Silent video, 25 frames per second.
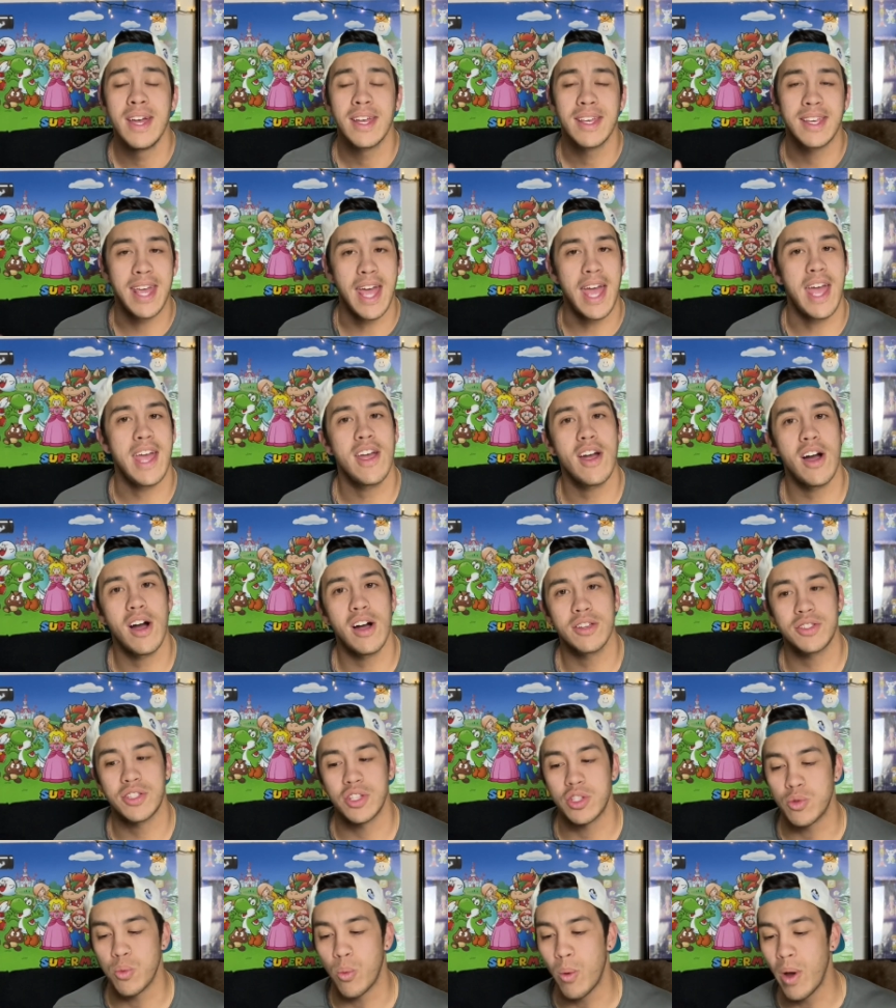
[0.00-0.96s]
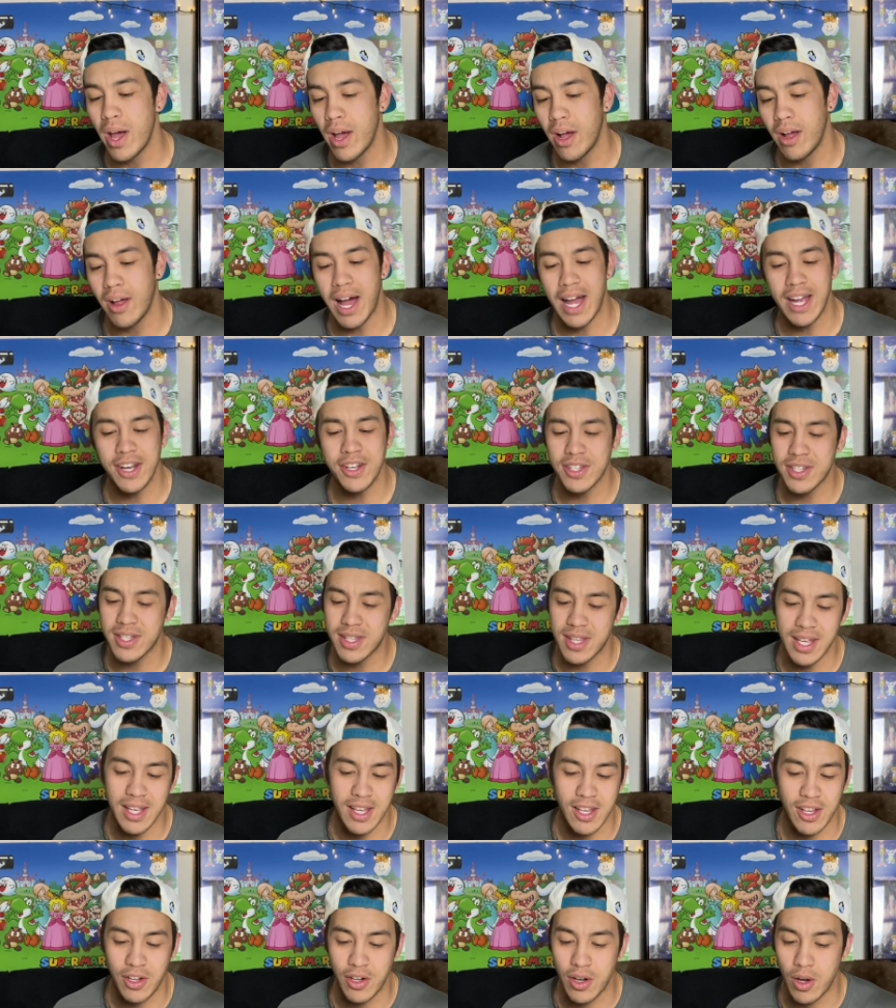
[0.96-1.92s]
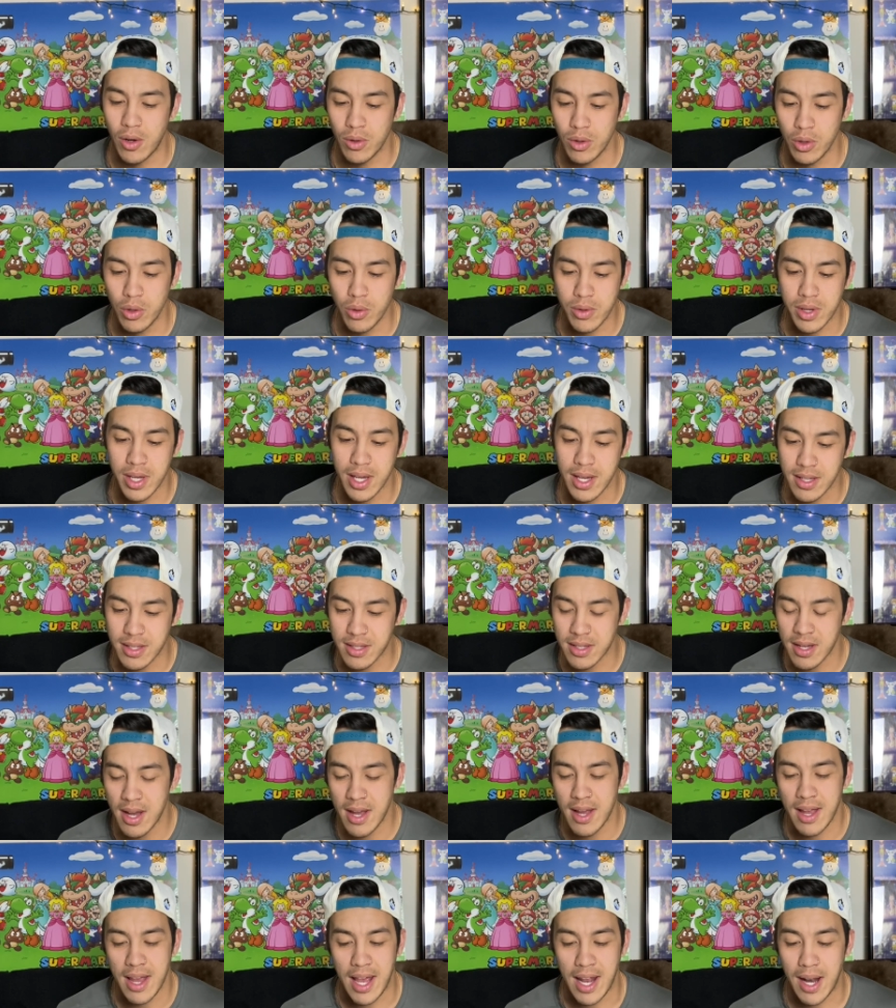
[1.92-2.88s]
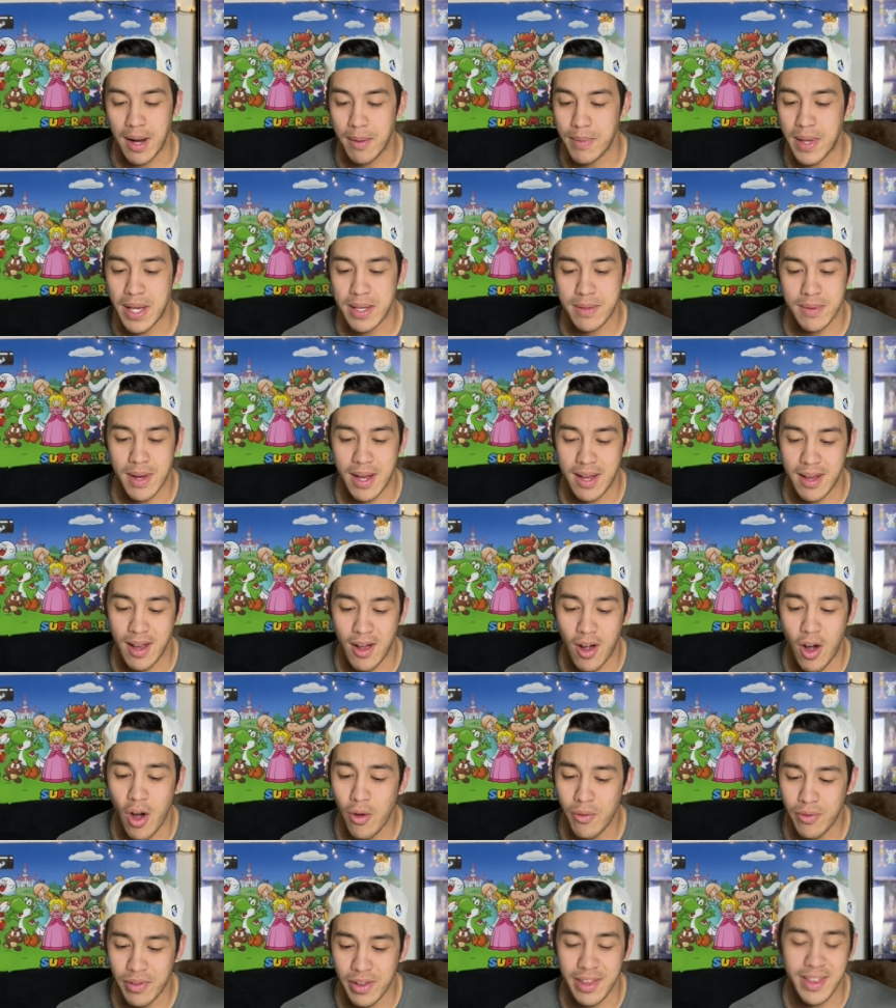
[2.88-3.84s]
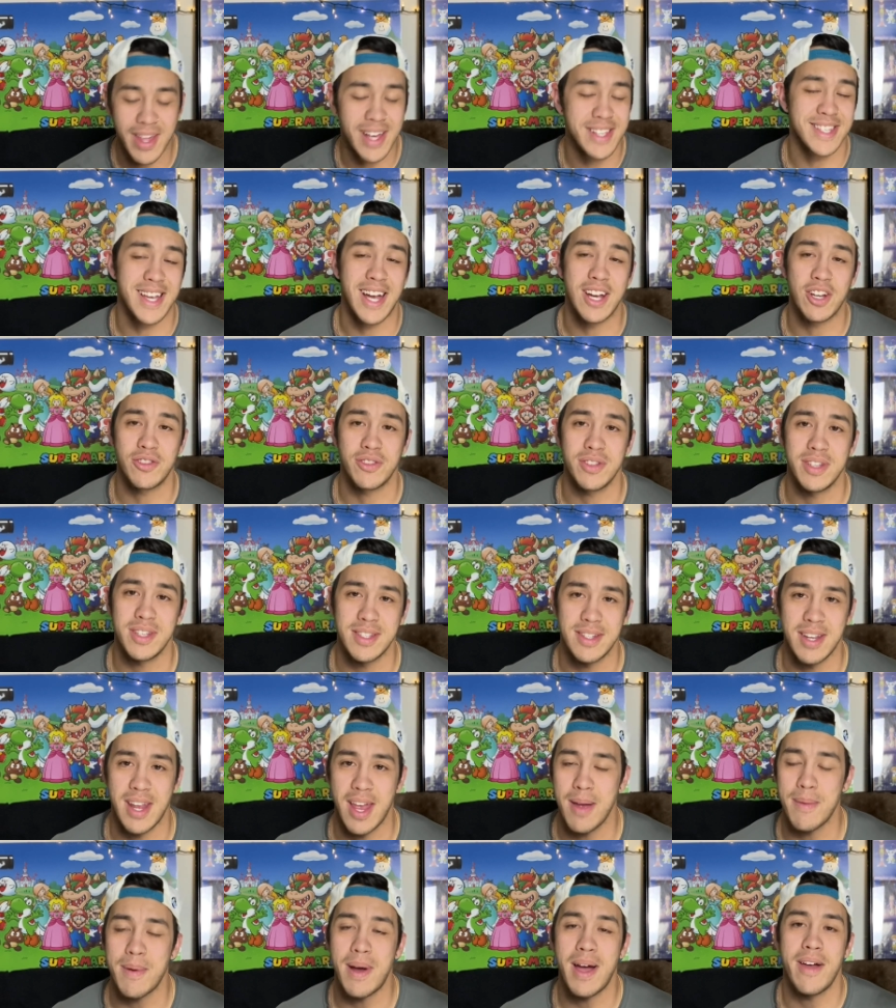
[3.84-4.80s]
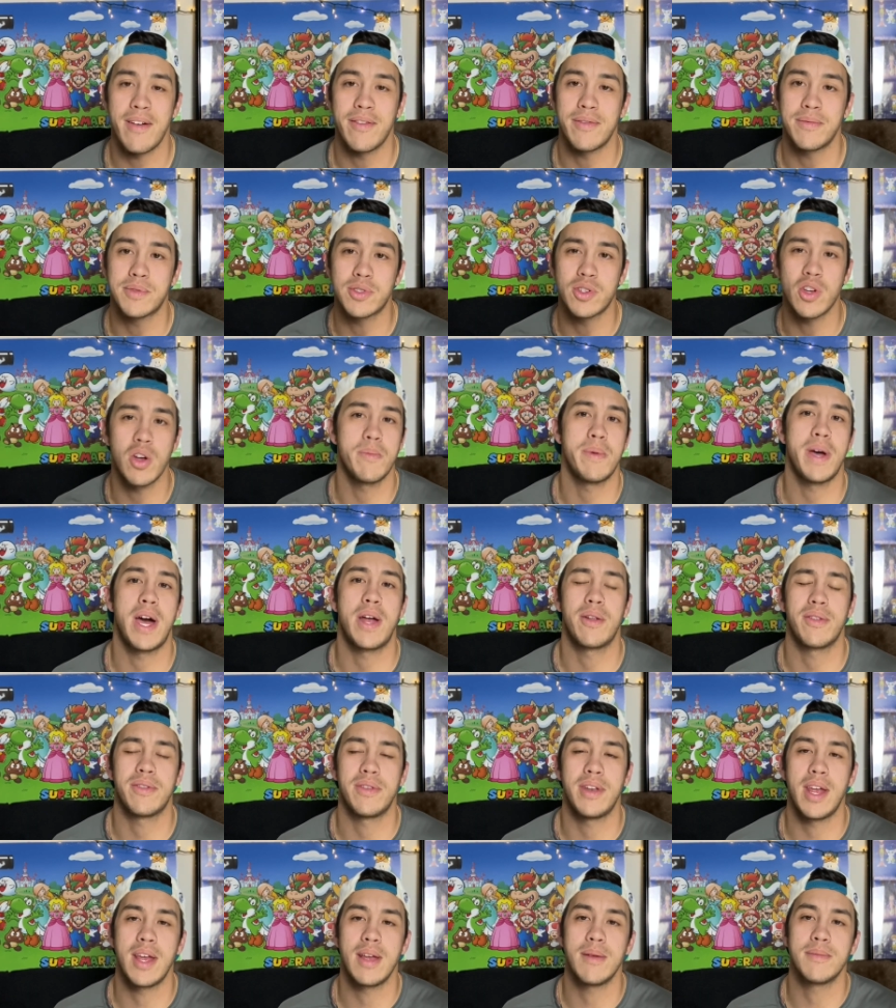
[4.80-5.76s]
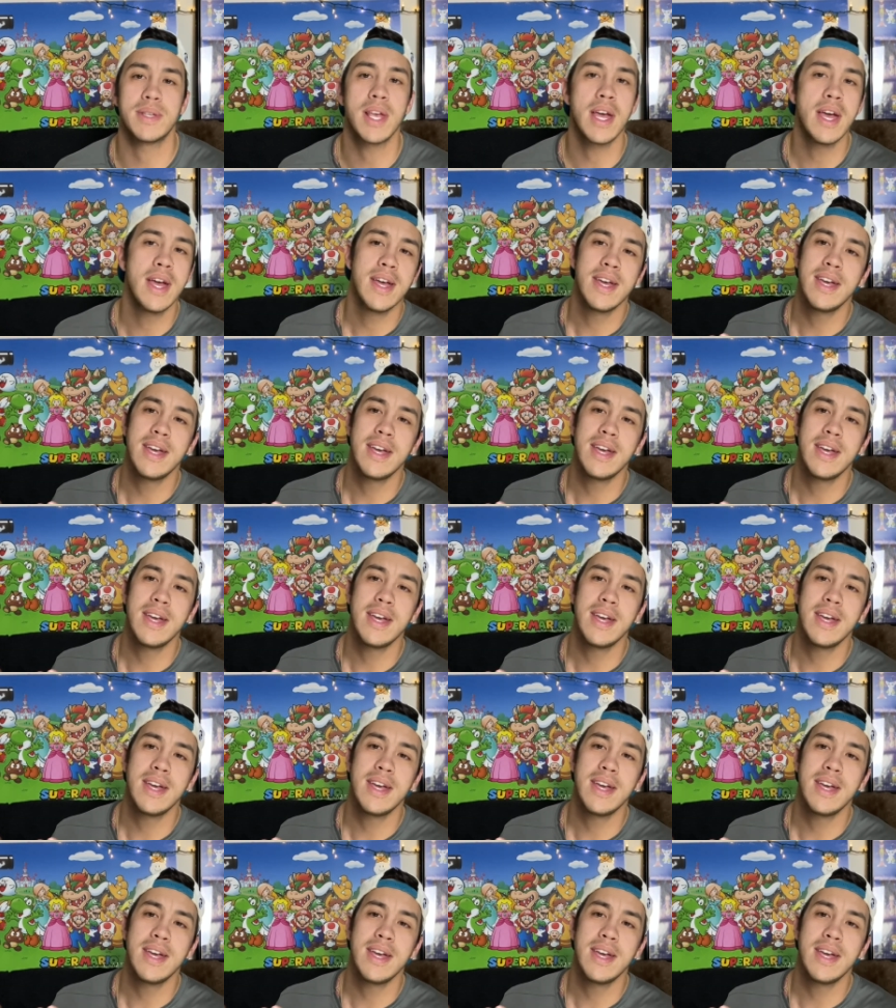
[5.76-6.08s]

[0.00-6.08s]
chaos as well. I just think, you know, Lukas, and um, that's, hopefully that's actually his name. I am so bad with names.